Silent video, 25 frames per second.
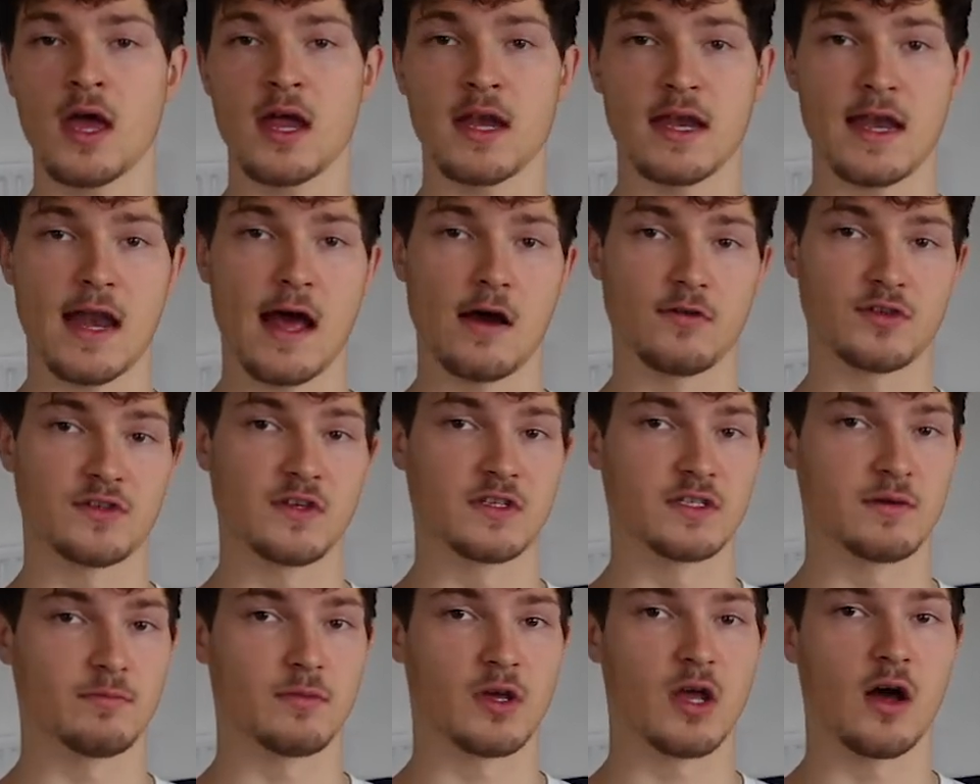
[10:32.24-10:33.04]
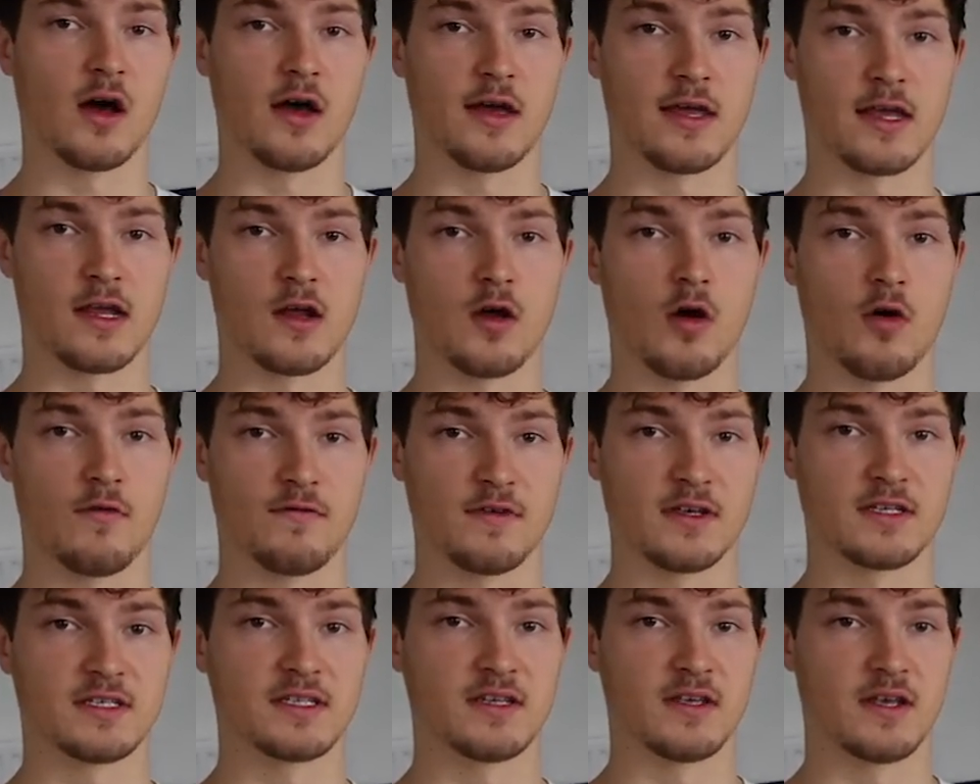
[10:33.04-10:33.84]
now since I'm cutting,
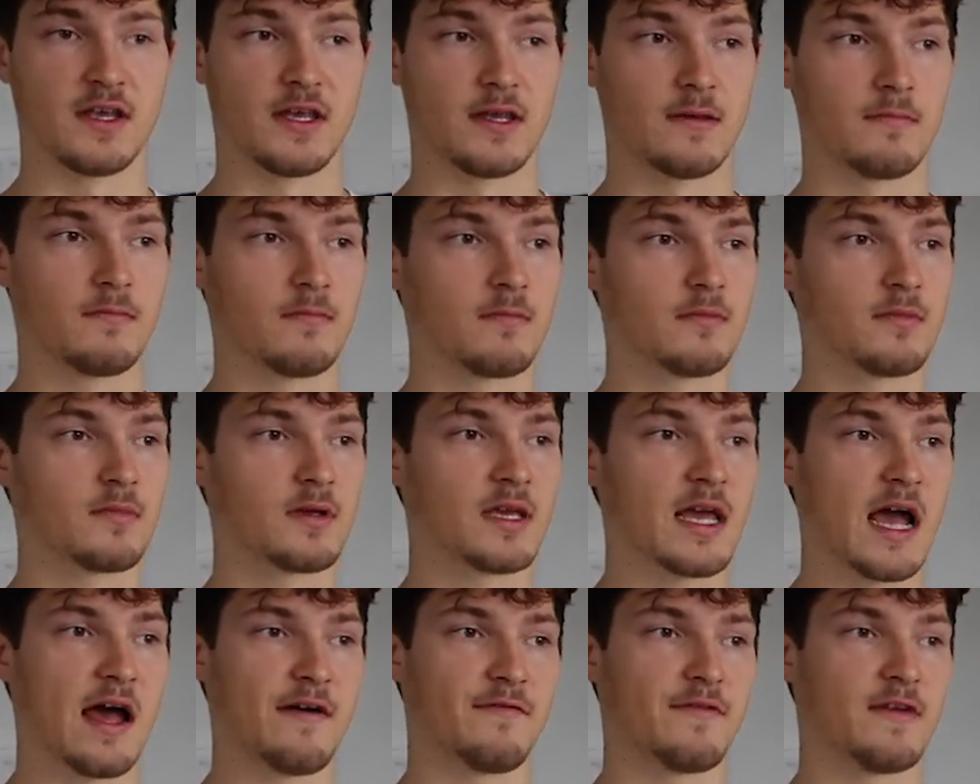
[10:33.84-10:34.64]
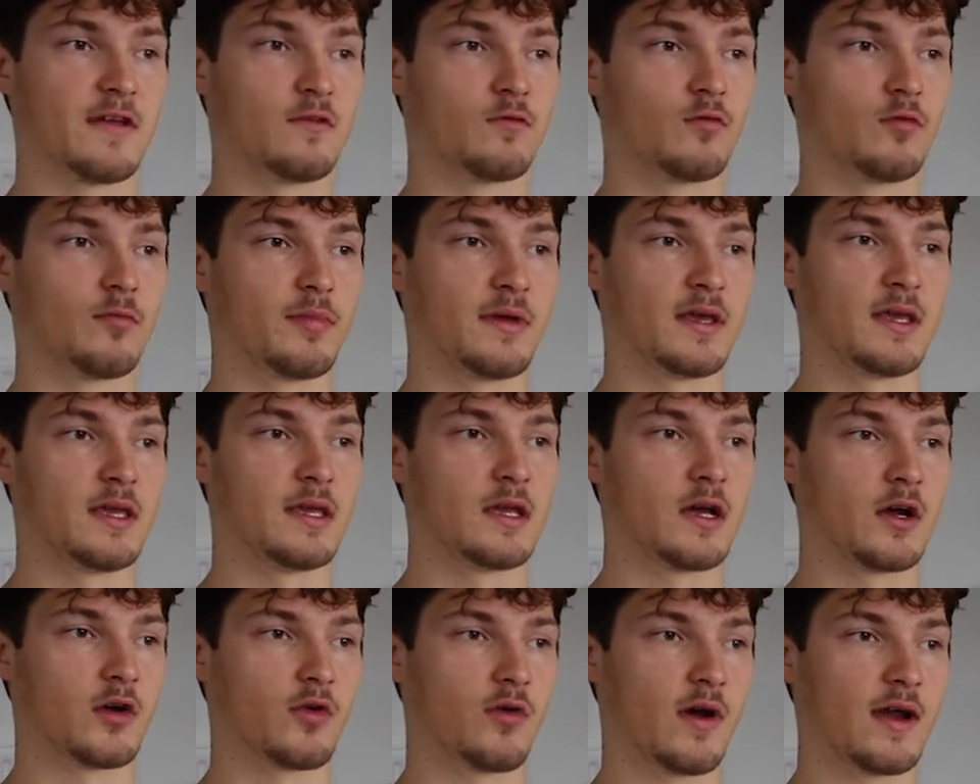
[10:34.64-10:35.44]
obviously caffeine will be
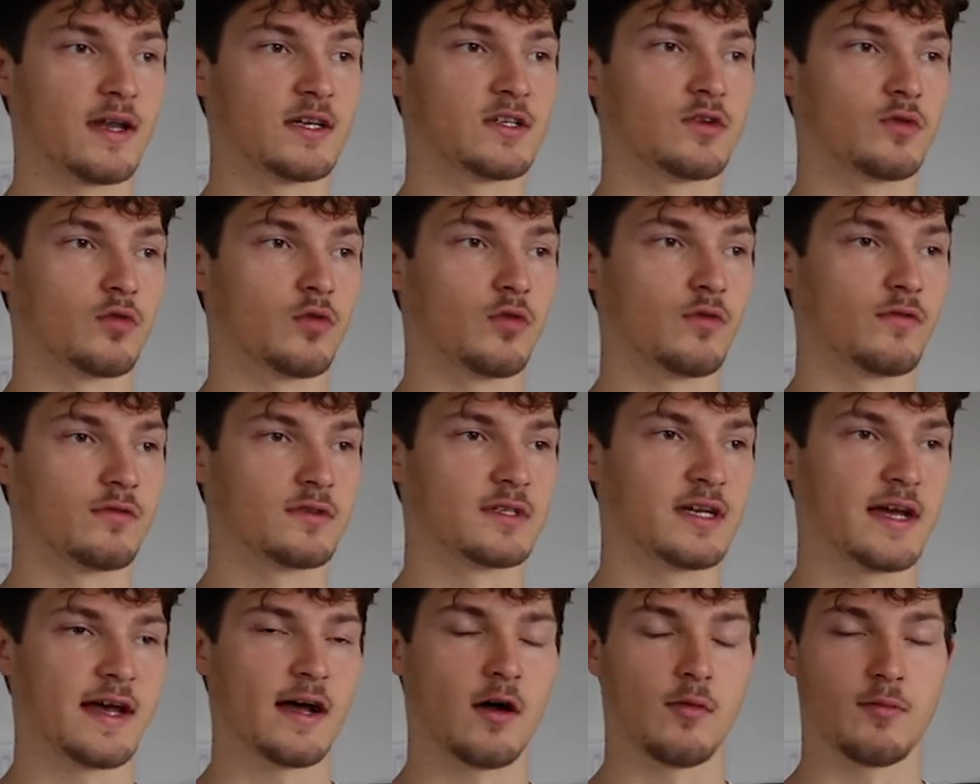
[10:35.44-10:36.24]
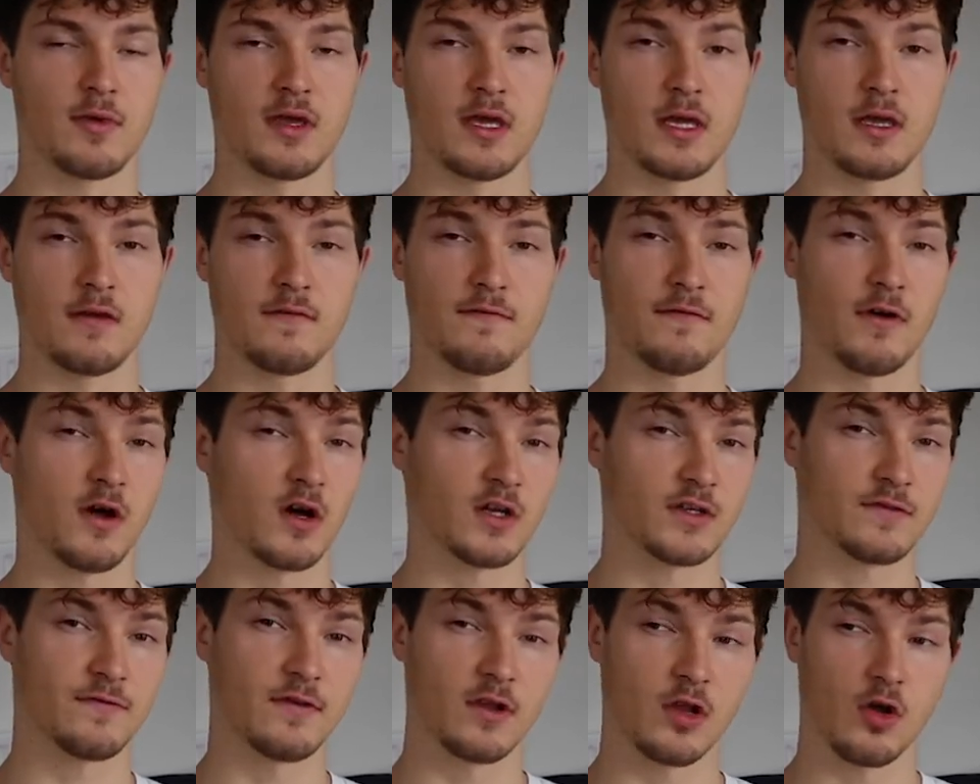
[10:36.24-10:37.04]
a great tool to help me
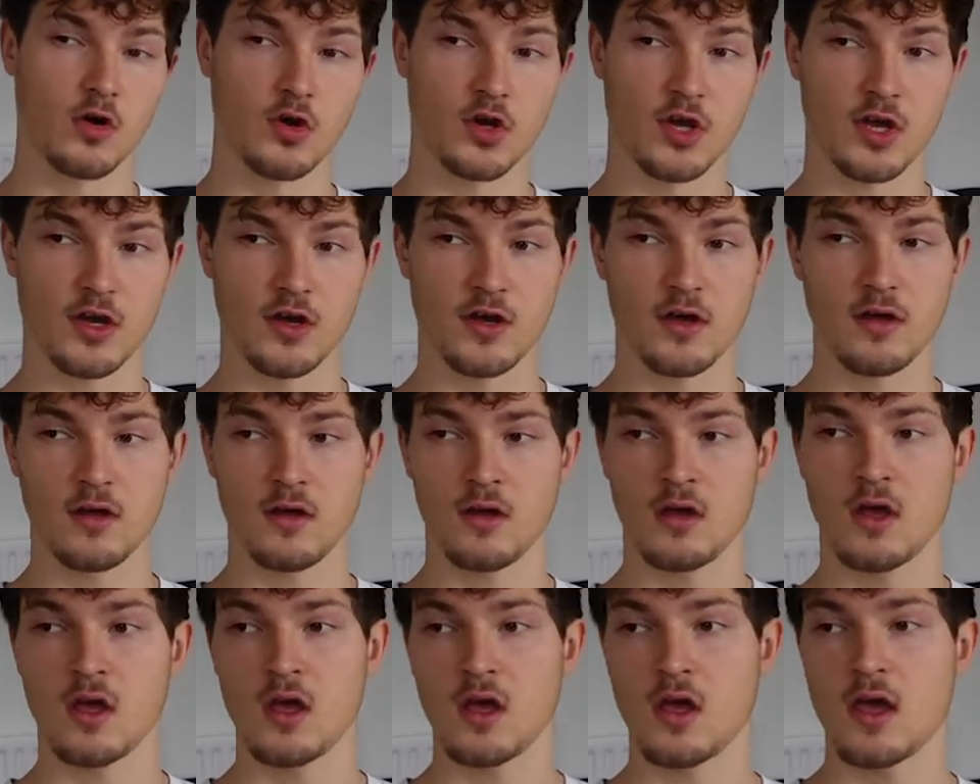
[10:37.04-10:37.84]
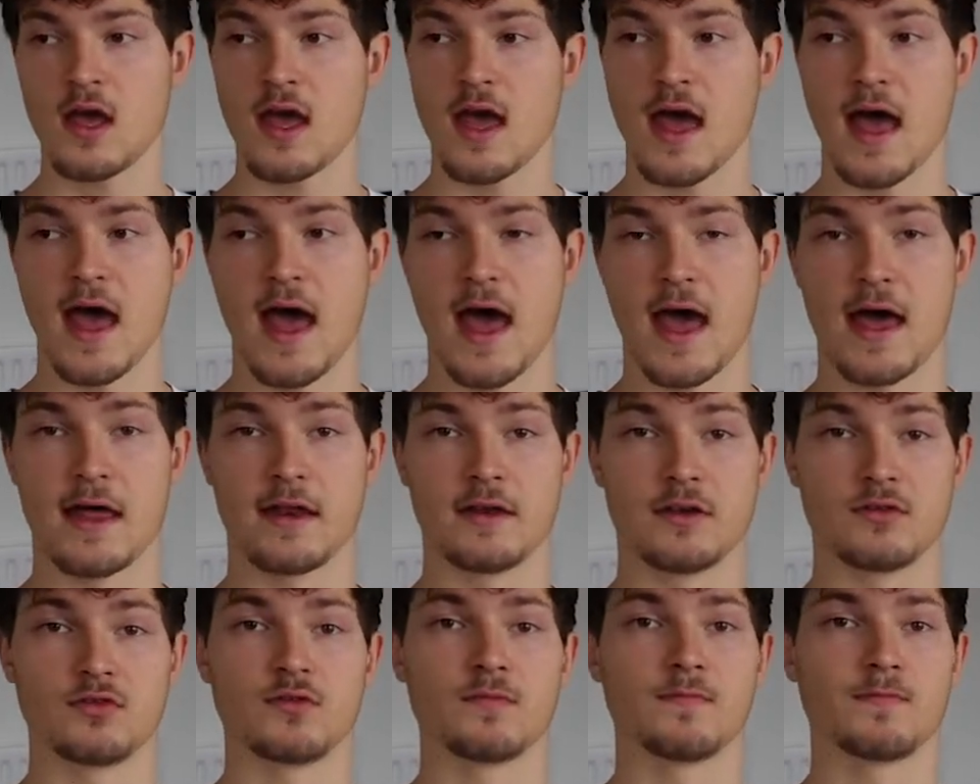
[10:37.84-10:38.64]
fast for longer
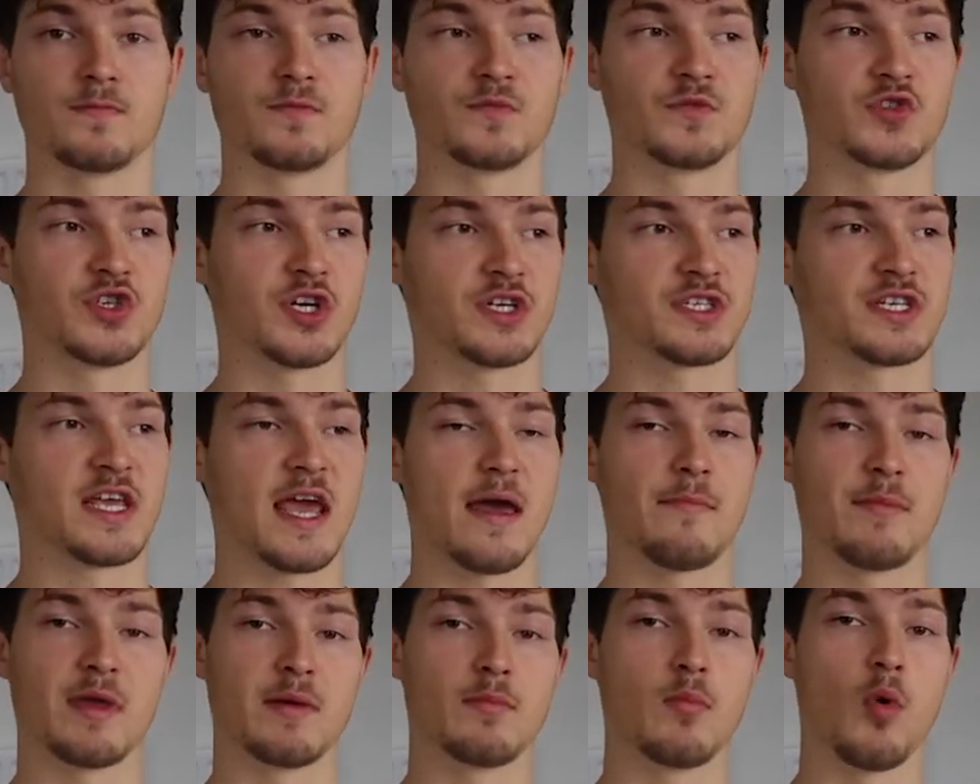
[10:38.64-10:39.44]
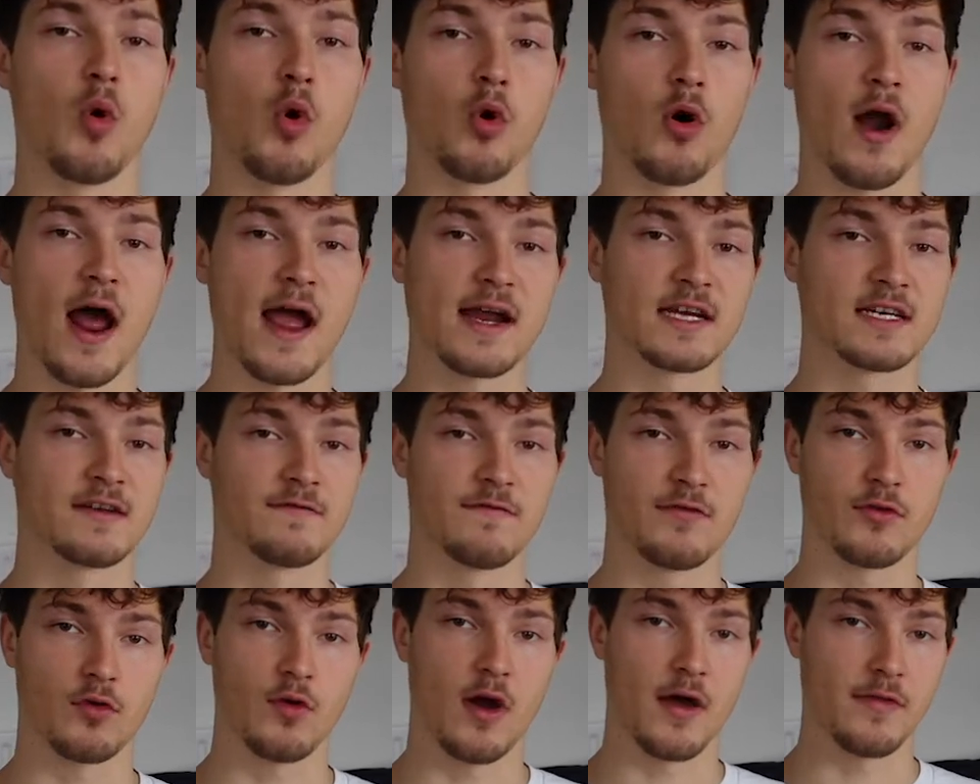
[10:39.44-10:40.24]
and just get me more active
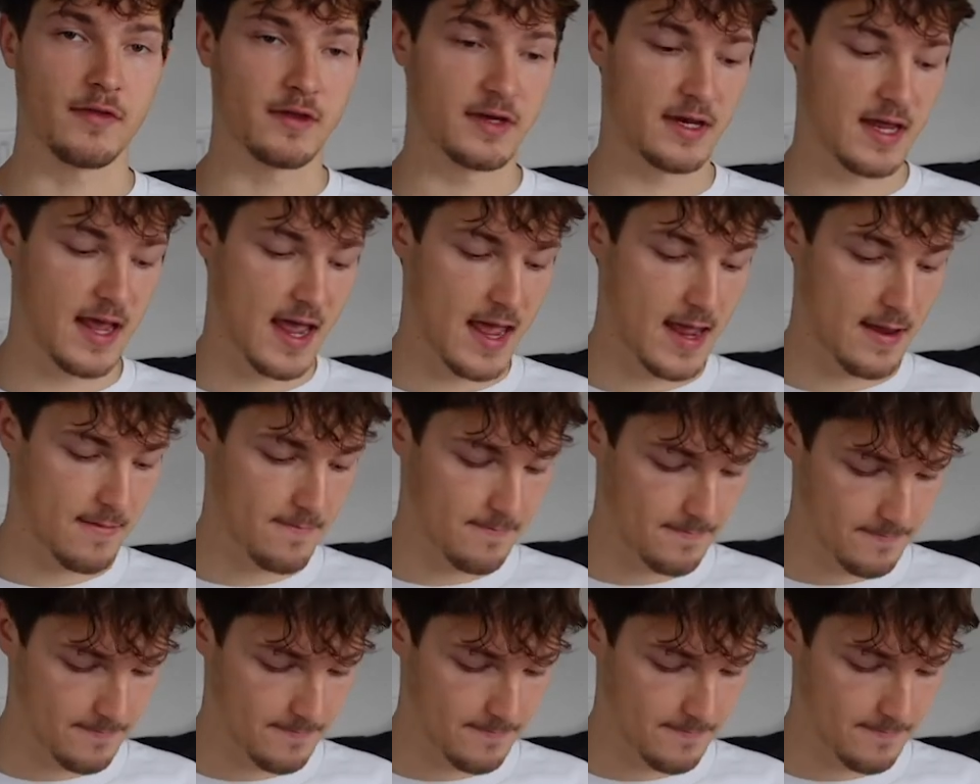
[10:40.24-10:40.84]
throughout the day.